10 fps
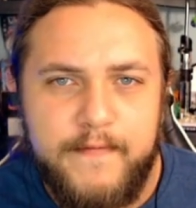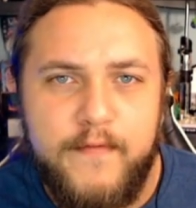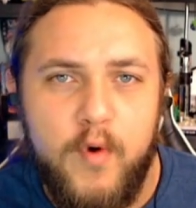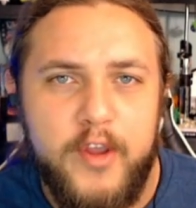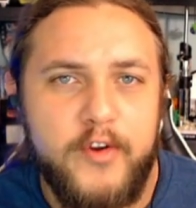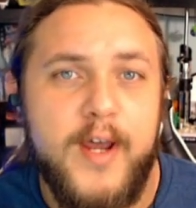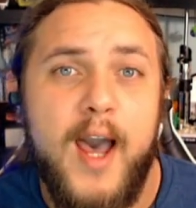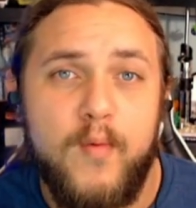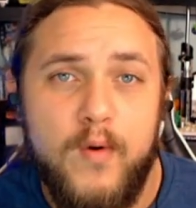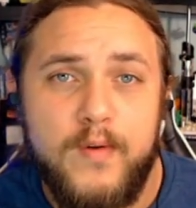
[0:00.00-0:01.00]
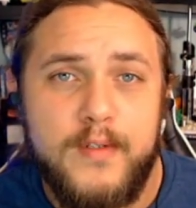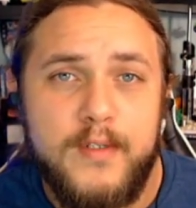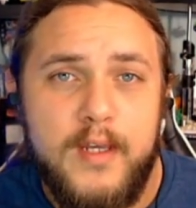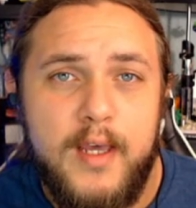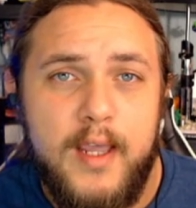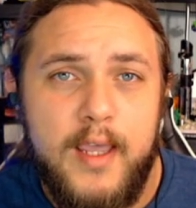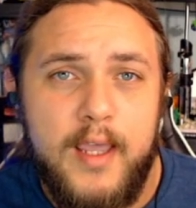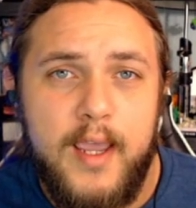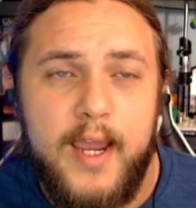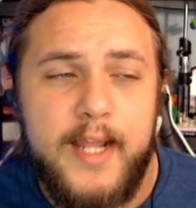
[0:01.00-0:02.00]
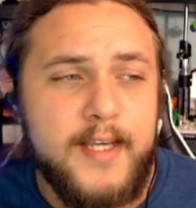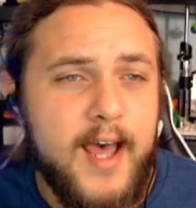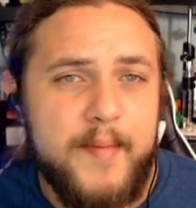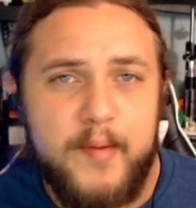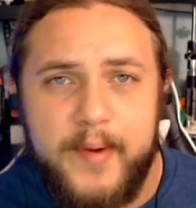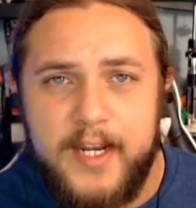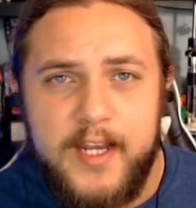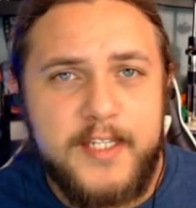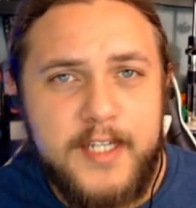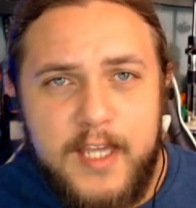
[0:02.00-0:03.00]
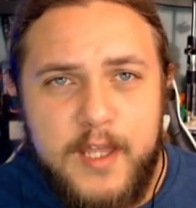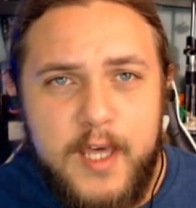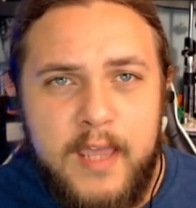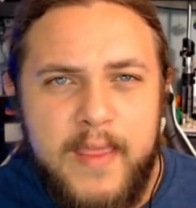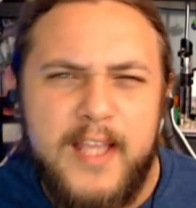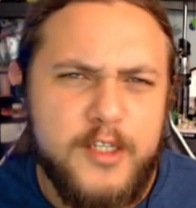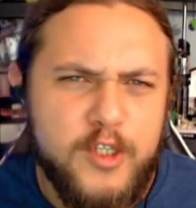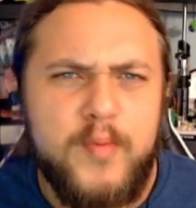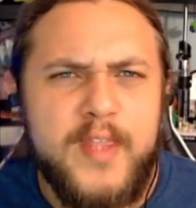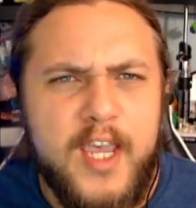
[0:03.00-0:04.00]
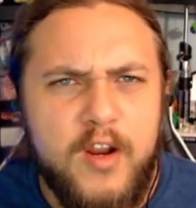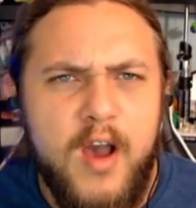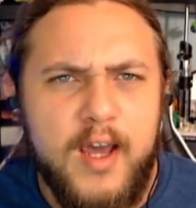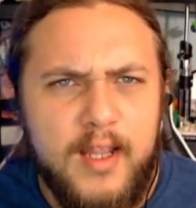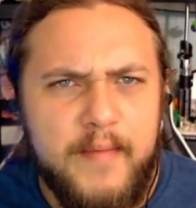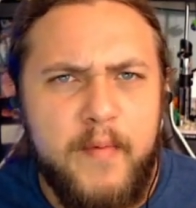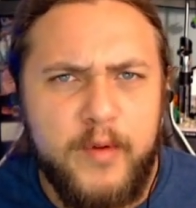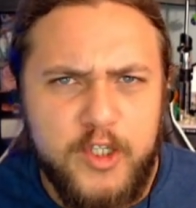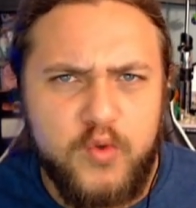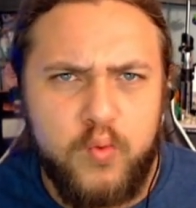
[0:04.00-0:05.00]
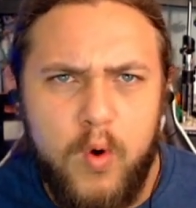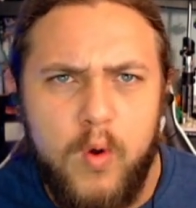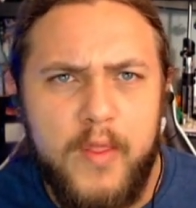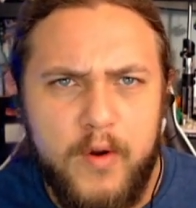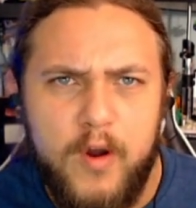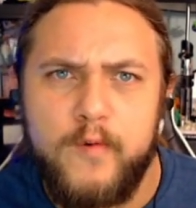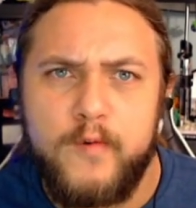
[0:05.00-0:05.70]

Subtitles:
for your die rolls. Anytime anybody does anything, that's assuming that you're not going to let people just roll on their own.